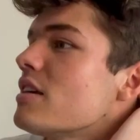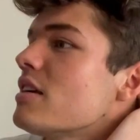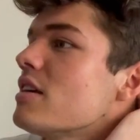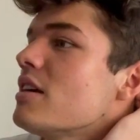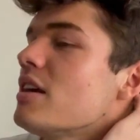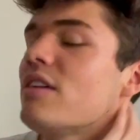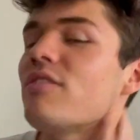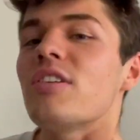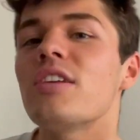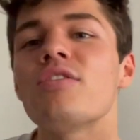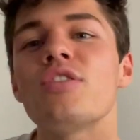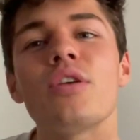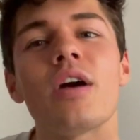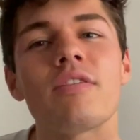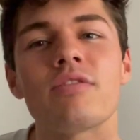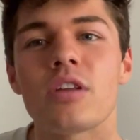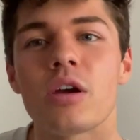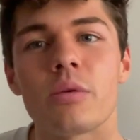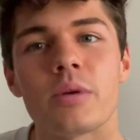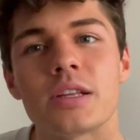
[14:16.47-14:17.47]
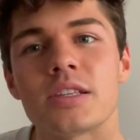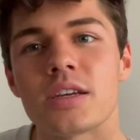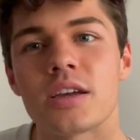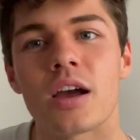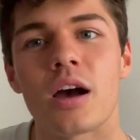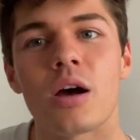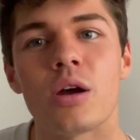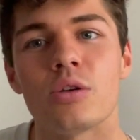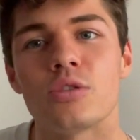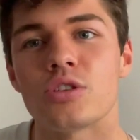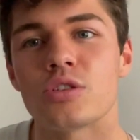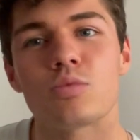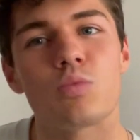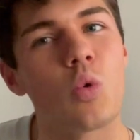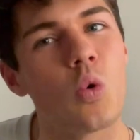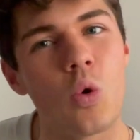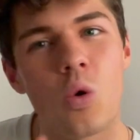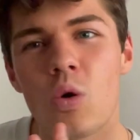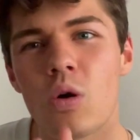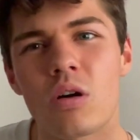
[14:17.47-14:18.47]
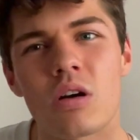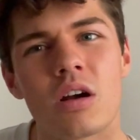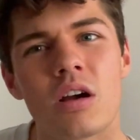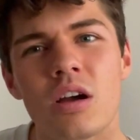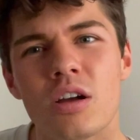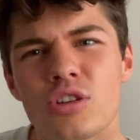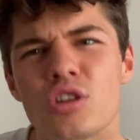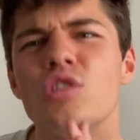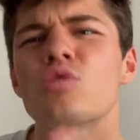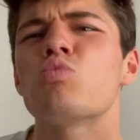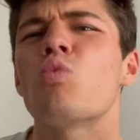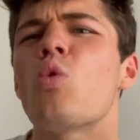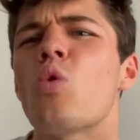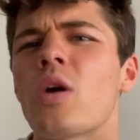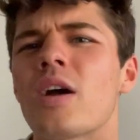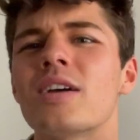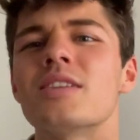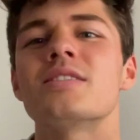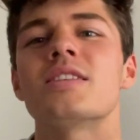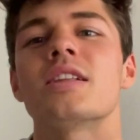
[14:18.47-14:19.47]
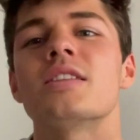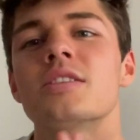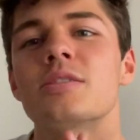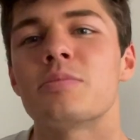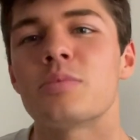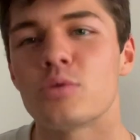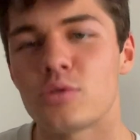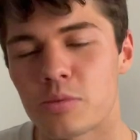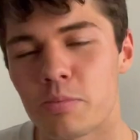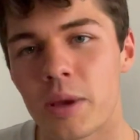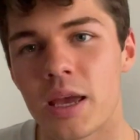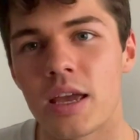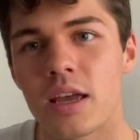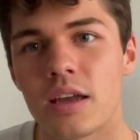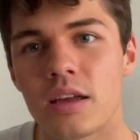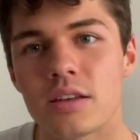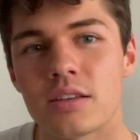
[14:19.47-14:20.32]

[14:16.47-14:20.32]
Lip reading: Even if you have nowhere to go, just walk. Just walk at a sensible speed.